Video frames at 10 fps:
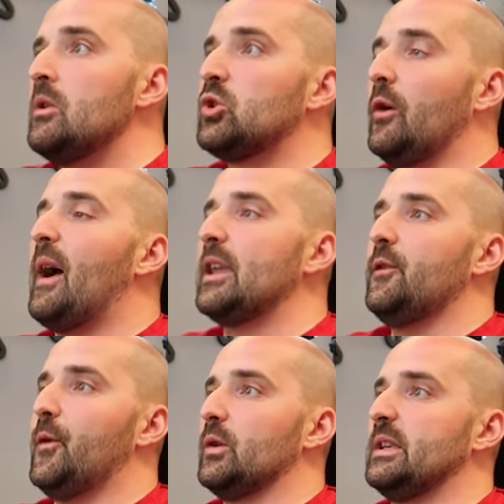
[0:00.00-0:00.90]
sort of
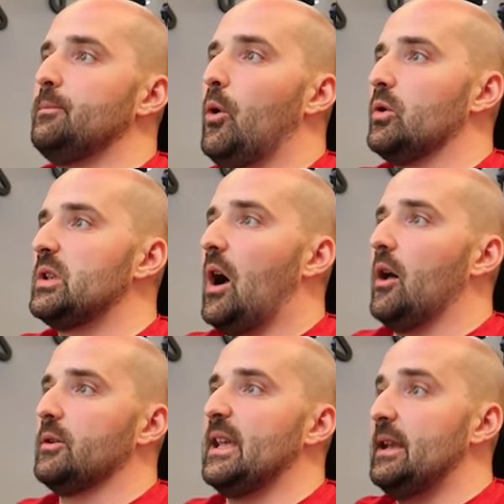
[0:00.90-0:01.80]
AccuForce is more
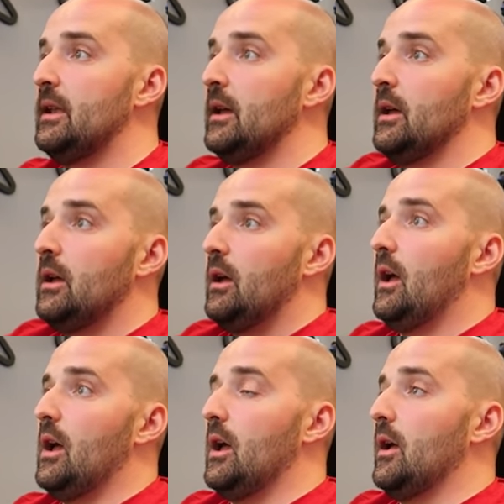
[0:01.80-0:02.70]
dialed in
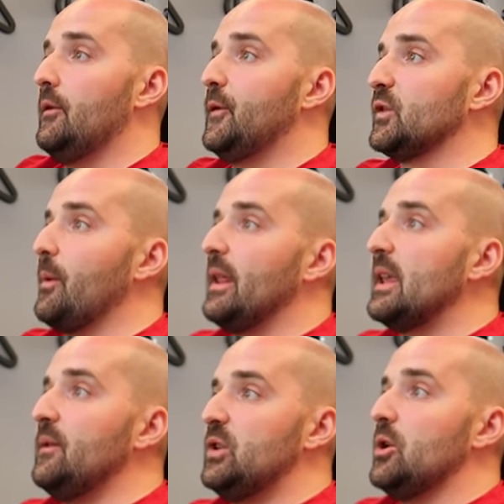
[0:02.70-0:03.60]
uh, force feedback
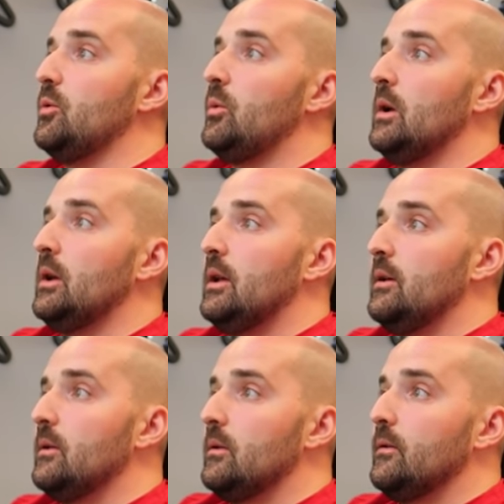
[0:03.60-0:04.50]
that gives you
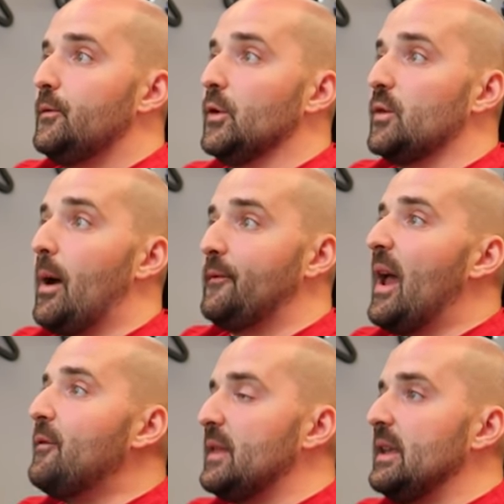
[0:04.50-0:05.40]
force feedback for
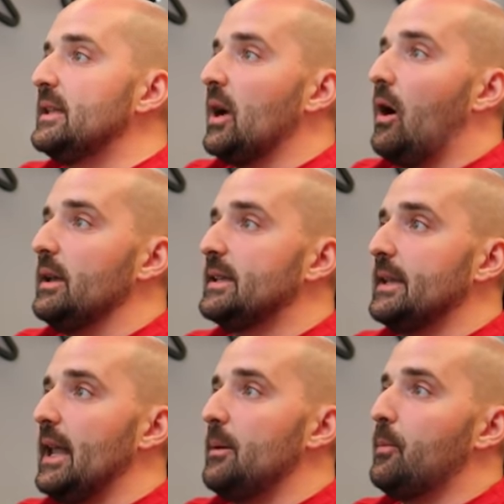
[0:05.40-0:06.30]
everything: tire
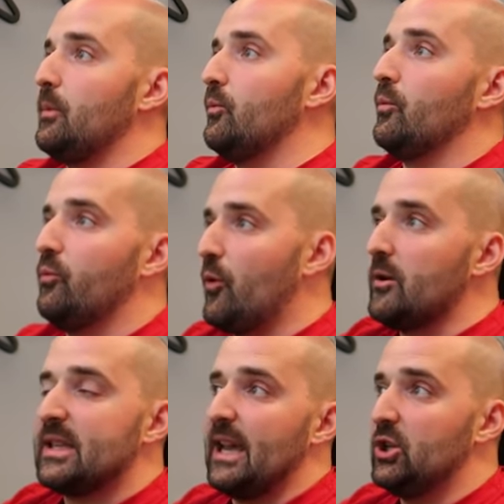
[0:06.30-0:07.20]
slip,
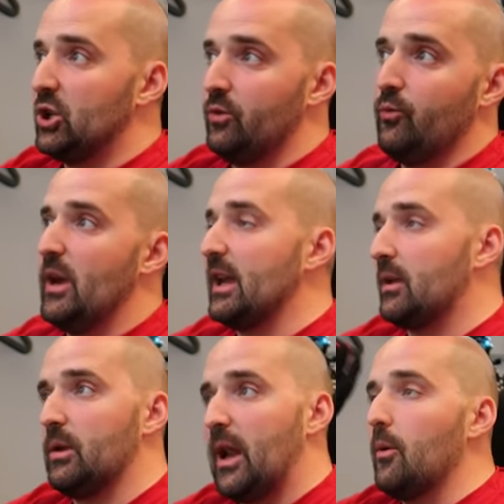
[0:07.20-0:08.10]
rotation, rear,
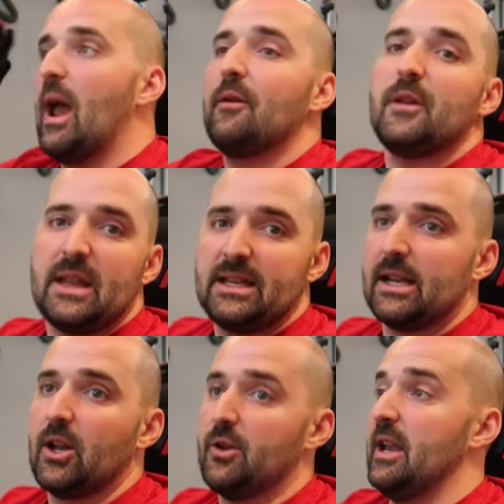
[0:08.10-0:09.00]
you know, everything's
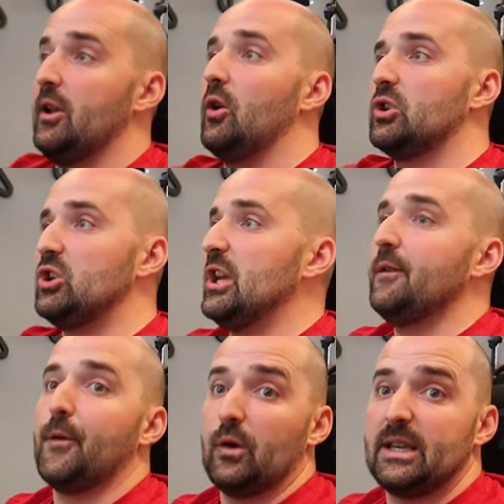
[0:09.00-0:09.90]
including it, not just
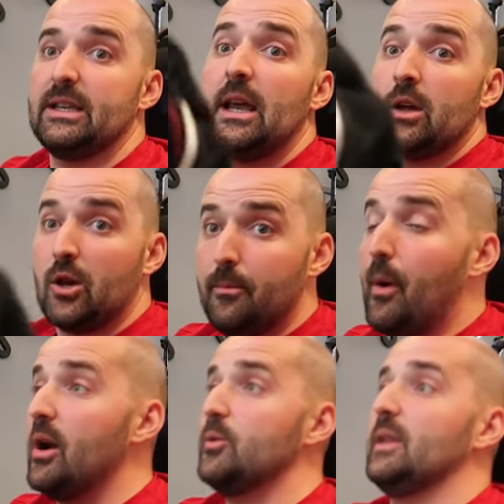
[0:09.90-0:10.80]
G forces.
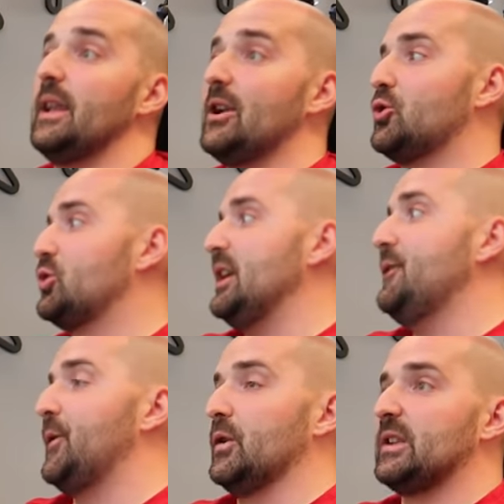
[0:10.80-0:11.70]
Combined with the lateral
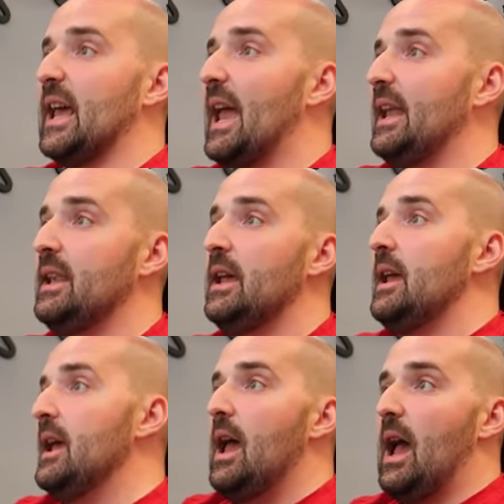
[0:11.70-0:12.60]
G force setting,
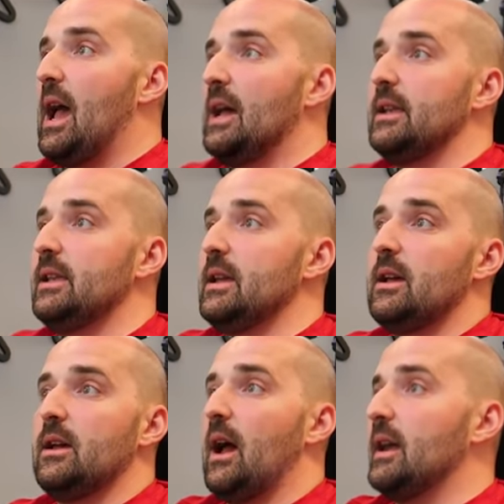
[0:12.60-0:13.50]
and
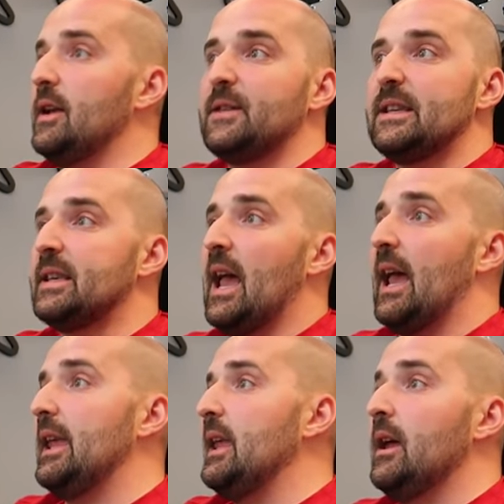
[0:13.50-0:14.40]
uh, I have to
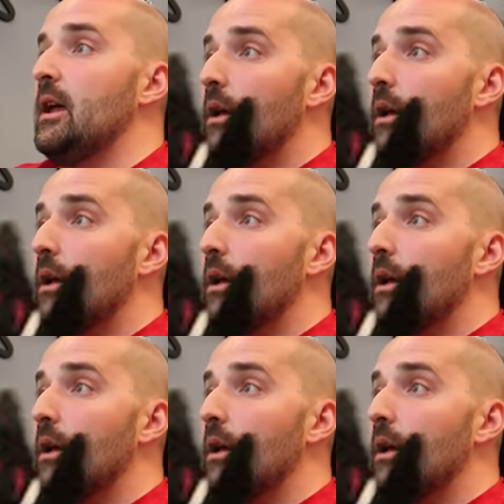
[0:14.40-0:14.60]
say.